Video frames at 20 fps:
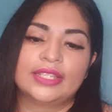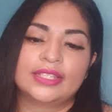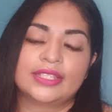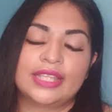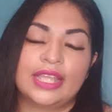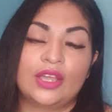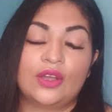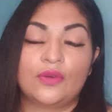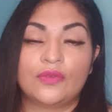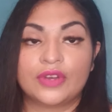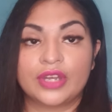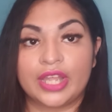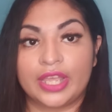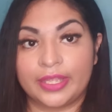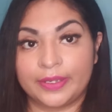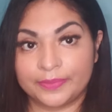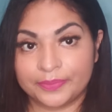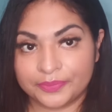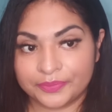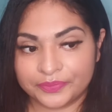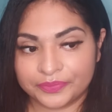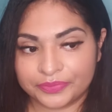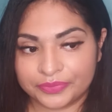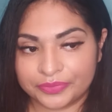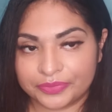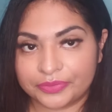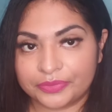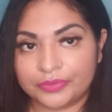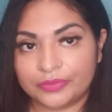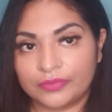stay overnight,
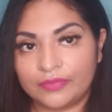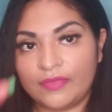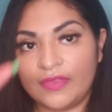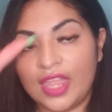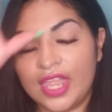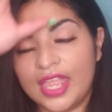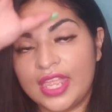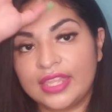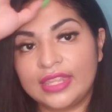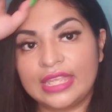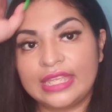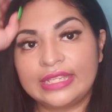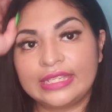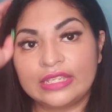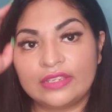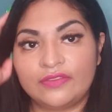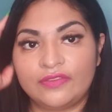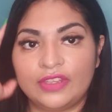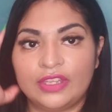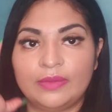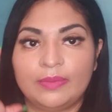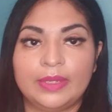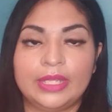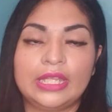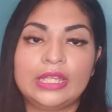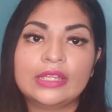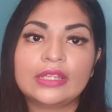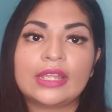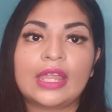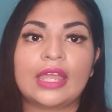and they did feed
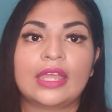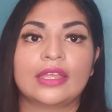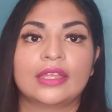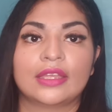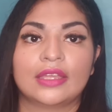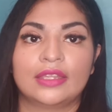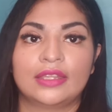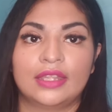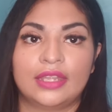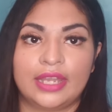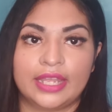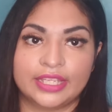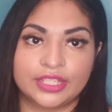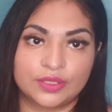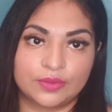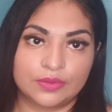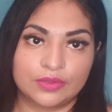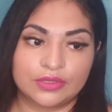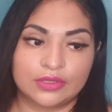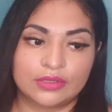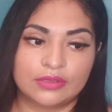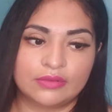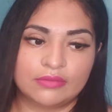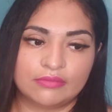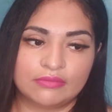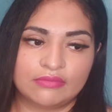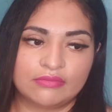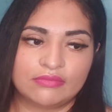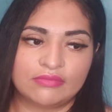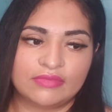me like the next,
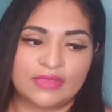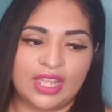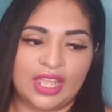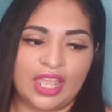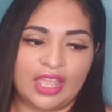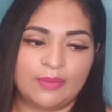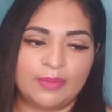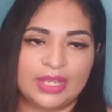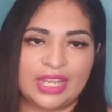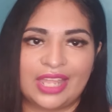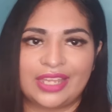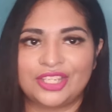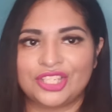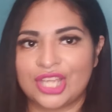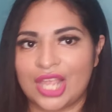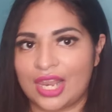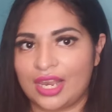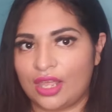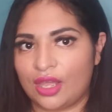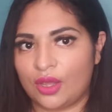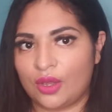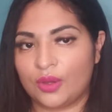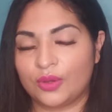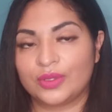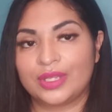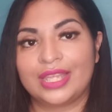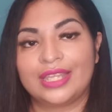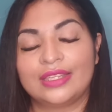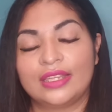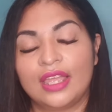they gave me like jello
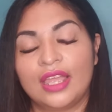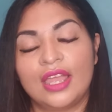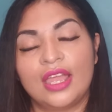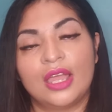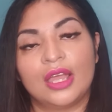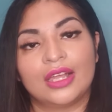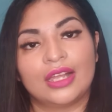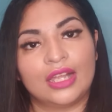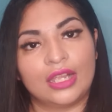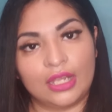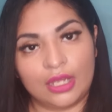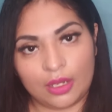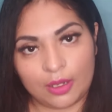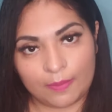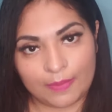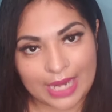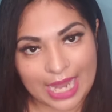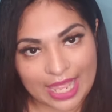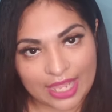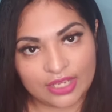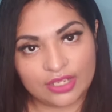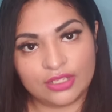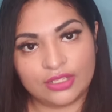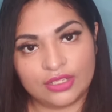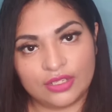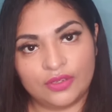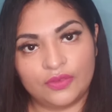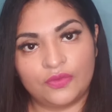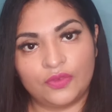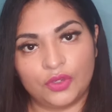and
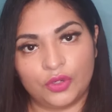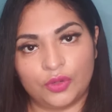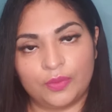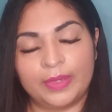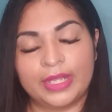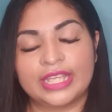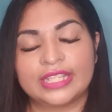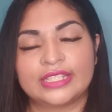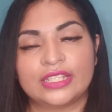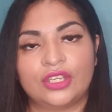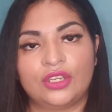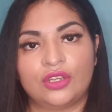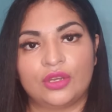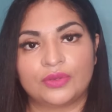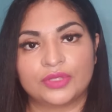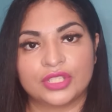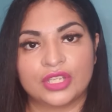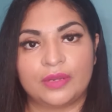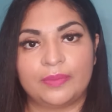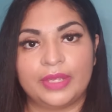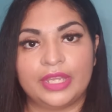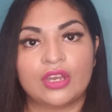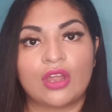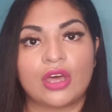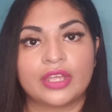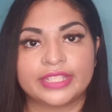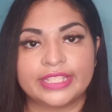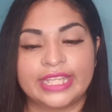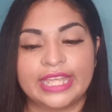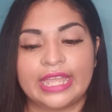bland food because they knew I was going to be
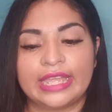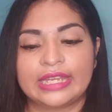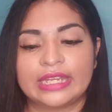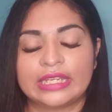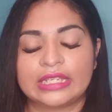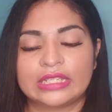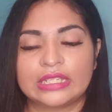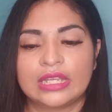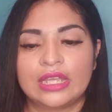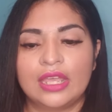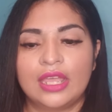nauseated.